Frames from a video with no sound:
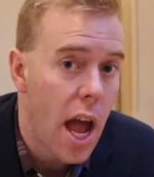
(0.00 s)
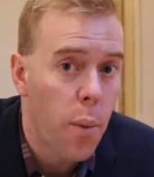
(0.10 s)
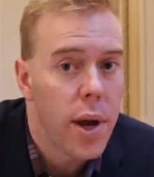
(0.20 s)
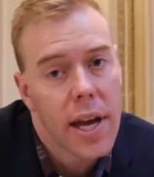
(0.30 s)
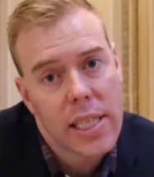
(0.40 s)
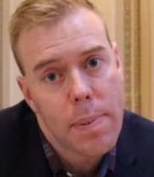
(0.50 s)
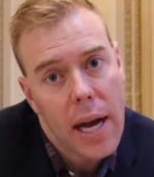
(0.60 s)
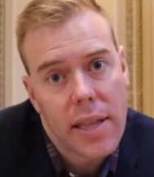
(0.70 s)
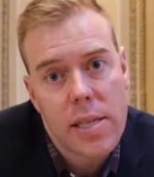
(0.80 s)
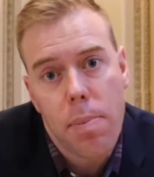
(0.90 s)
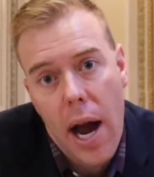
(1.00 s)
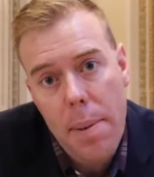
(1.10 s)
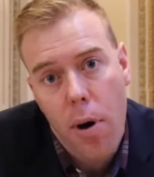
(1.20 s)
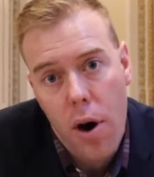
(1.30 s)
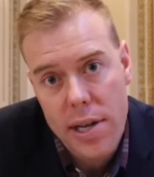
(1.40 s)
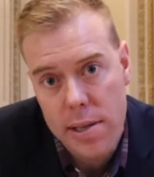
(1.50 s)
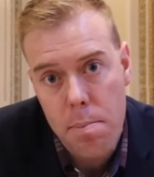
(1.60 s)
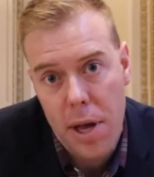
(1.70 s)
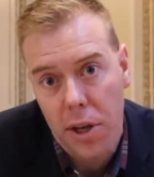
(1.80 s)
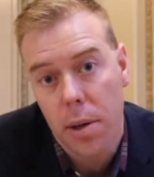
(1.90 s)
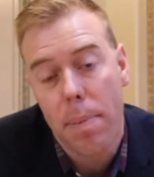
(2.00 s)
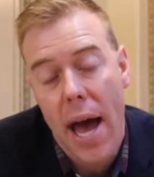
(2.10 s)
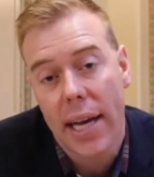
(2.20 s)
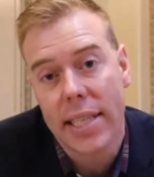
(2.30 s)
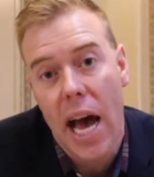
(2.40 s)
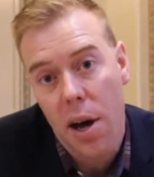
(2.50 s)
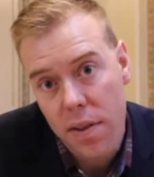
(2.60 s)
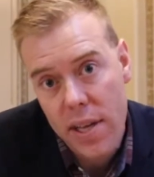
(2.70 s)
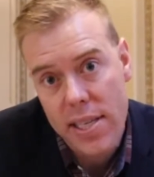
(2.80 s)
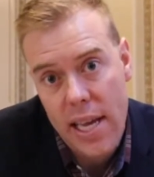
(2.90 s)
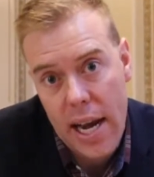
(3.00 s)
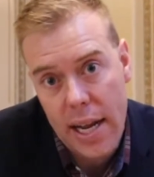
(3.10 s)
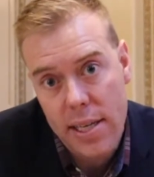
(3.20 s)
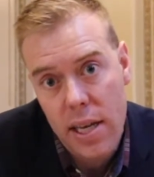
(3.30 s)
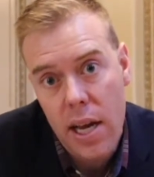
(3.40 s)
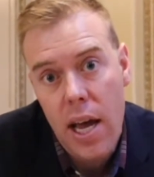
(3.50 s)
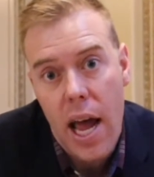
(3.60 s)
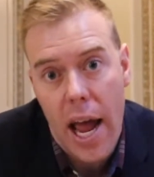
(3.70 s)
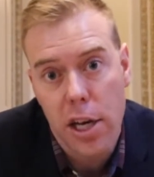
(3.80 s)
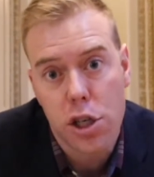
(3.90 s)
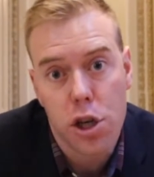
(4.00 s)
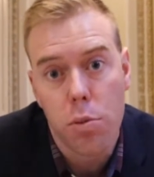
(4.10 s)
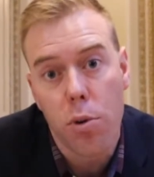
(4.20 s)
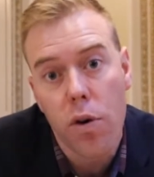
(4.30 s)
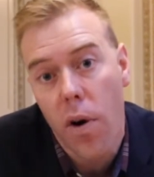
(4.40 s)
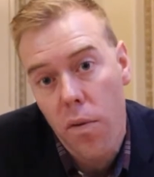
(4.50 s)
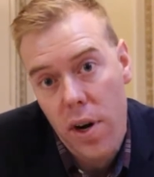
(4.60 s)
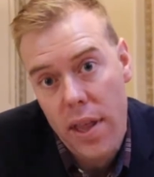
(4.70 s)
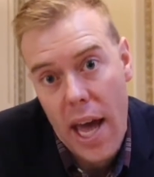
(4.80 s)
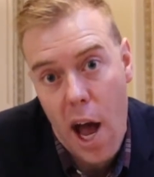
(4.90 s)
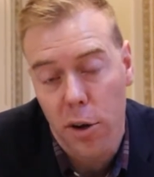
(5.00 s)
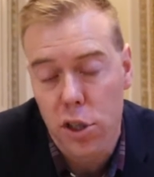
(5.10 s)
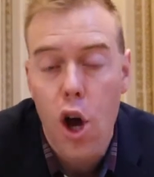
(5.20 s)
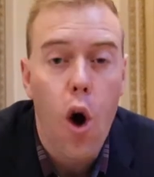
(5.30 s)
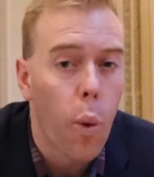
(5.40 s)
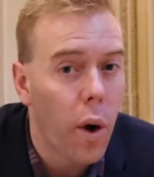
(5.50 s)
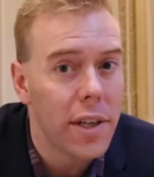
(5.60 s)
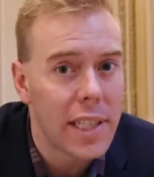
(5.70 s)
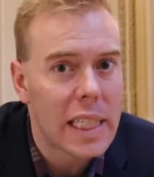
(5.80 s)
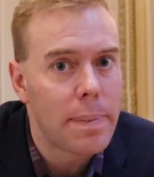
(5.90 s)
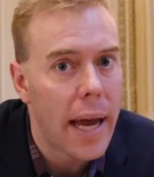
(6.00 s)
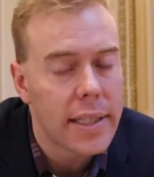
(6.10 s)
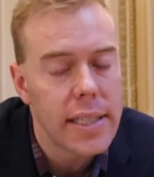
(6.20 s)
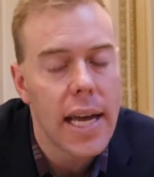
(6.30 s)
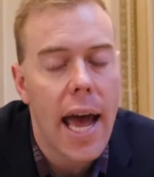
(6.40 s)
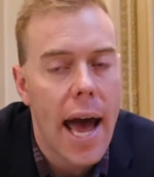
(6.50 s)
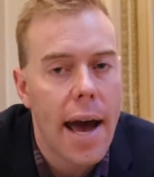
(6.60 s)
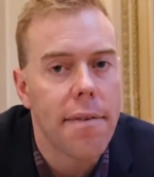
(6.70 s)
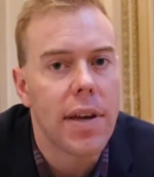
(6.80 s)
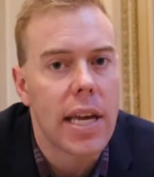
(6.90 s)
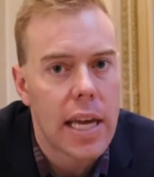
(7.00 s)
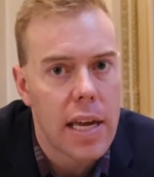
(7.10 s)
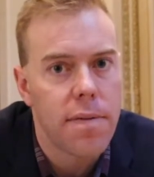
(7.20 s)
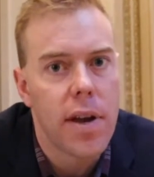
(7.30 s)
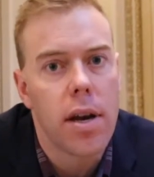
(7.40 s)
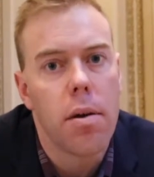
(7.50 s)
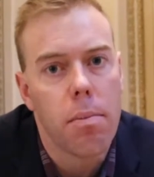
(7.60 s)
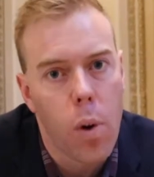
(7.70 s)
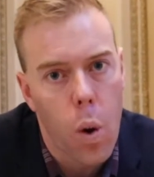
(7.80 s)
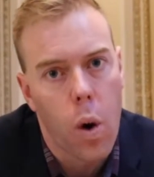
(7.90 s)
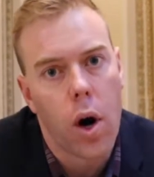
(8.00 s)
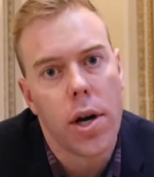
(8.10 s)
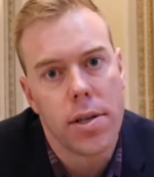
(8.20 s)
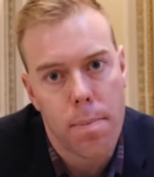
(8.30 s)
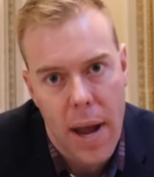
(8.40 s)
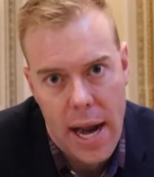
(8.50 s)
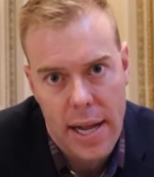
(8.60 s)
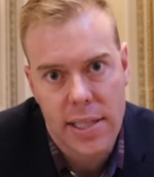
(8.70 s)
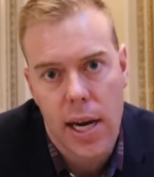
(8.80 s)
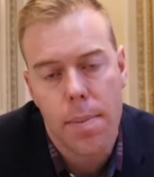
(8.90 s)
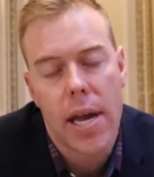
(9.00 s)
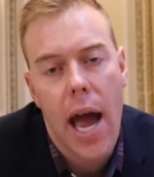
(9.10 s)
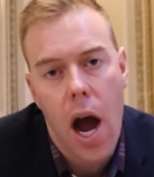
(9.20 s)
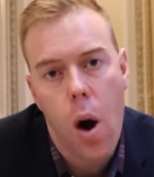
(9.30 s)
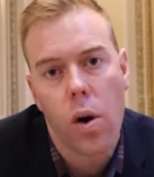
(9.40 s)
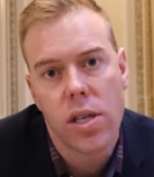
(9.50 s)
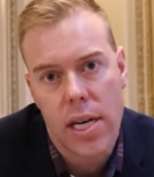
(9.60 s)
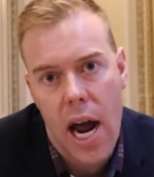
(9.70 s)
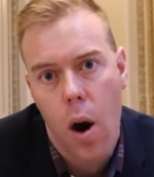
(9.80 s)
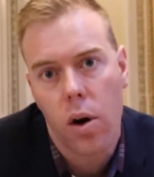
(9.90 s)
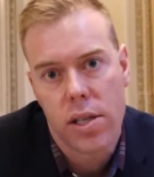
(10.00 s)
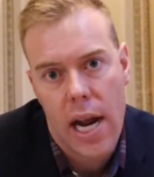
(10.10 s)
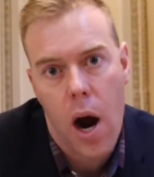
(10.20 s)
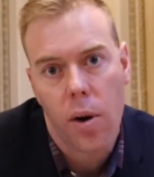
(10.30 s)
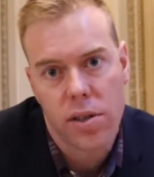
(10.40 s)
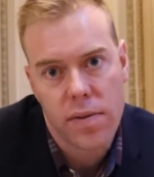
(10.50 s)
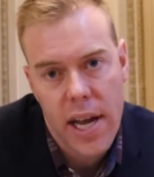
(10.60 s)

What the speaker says: And we expect this bipartisan bill to pass out of the Senate and to move over to the House, where it's expected to have even more debate. It's going to be hours and hours and hours of